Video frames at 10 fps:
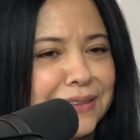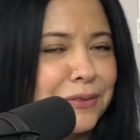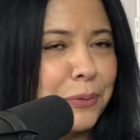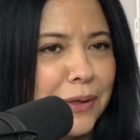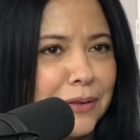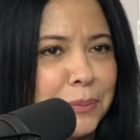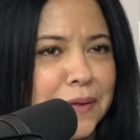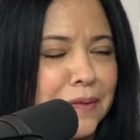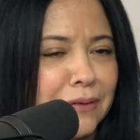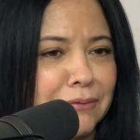It's weird
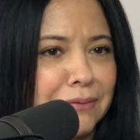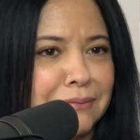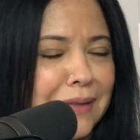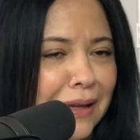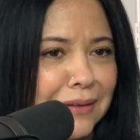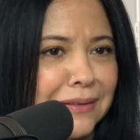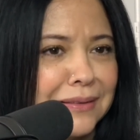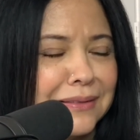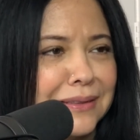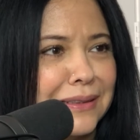because I don't think,
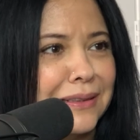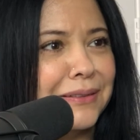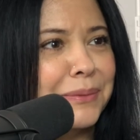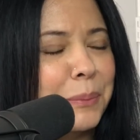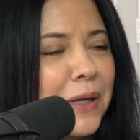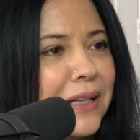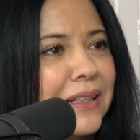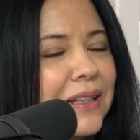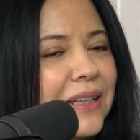you know, but